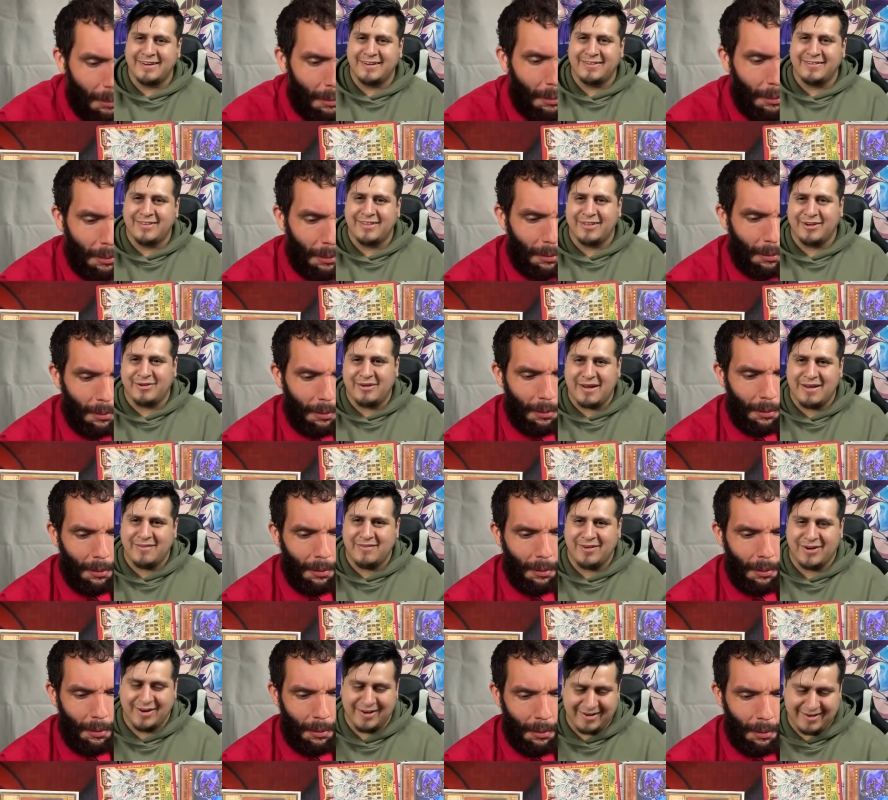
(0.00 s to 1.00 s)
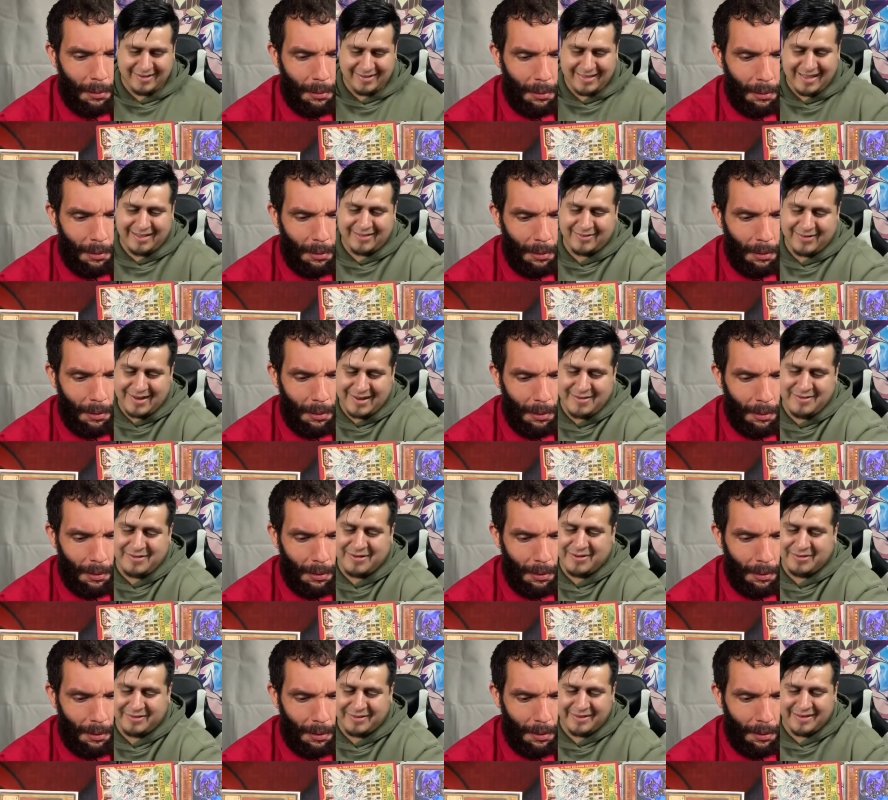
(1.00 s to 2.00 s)
Speaker 1: her to the graveyard. That's why you
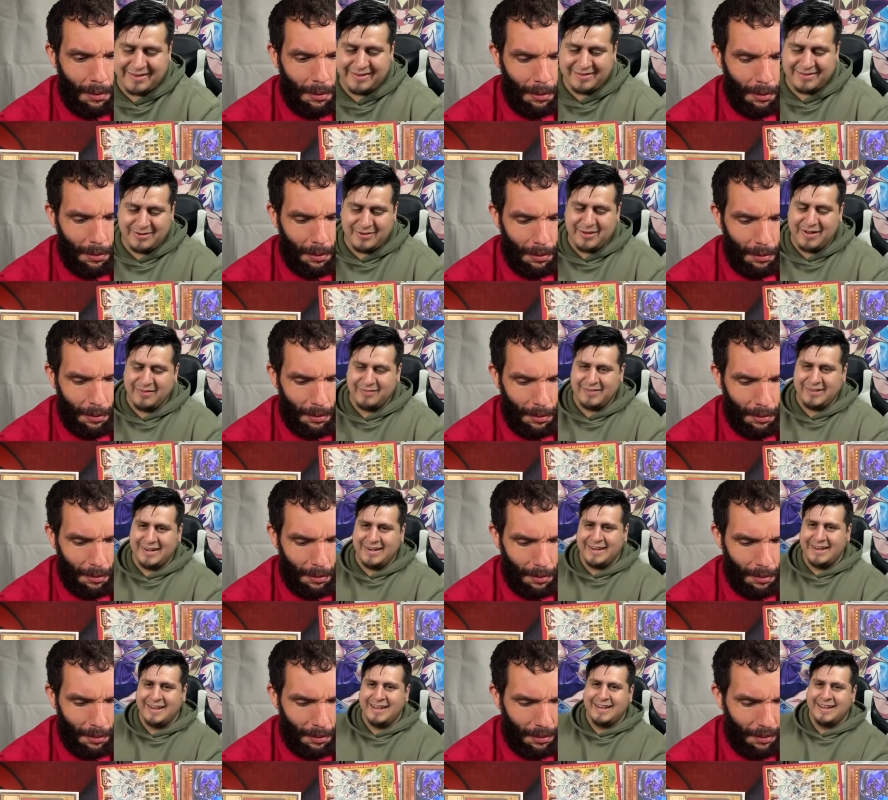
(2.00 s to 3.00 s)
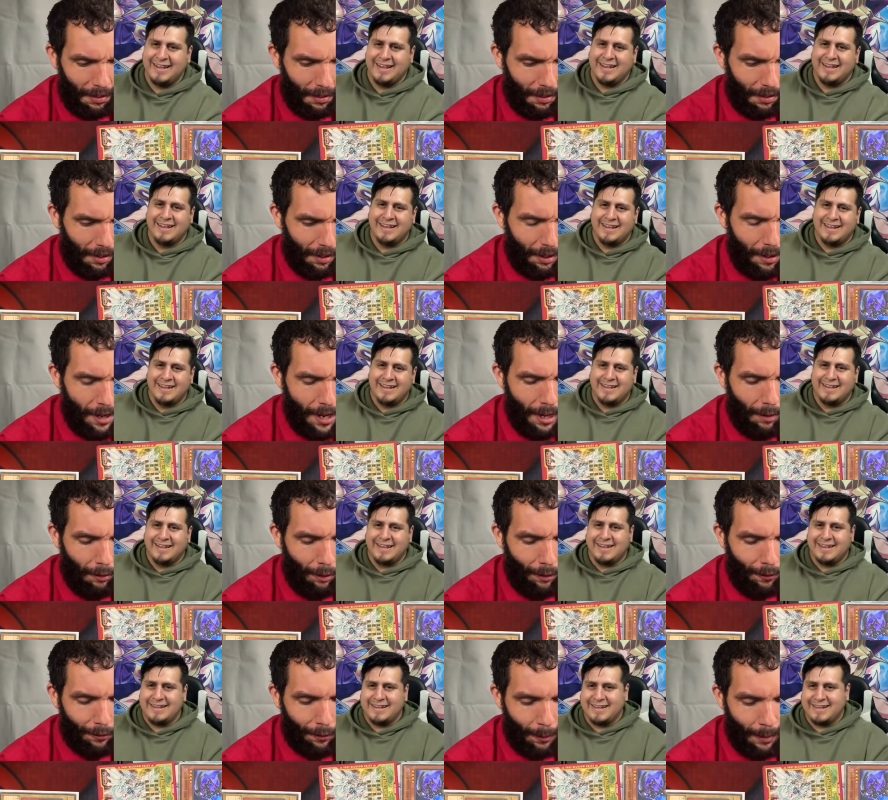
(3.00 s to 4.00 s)
don't see her too often.
Speaker 2: All right. Well,
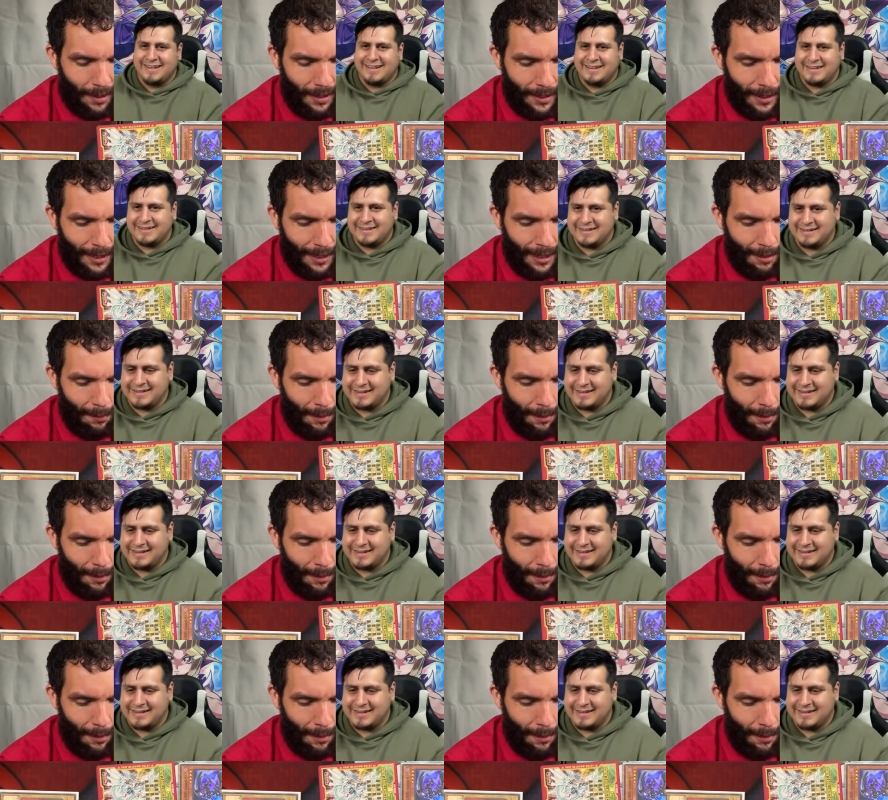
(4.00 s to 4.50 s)
for my second